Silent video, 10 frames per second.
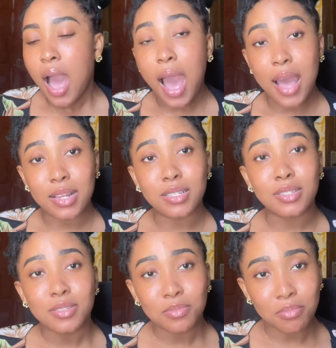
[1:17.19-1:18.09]
and
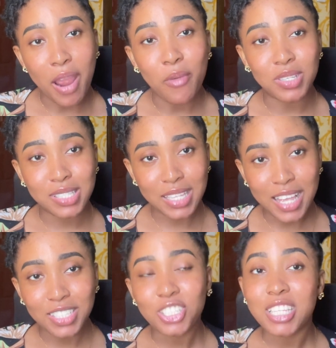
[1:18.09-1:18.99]
my
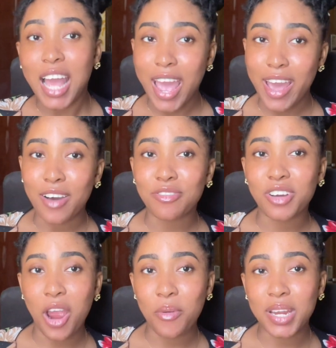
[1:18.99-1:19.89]
research that I have
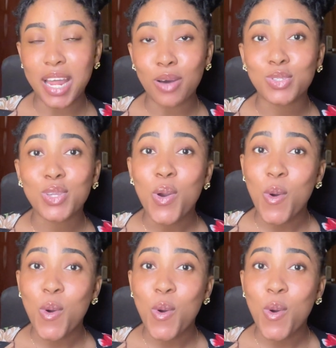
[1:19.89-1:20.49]
carried out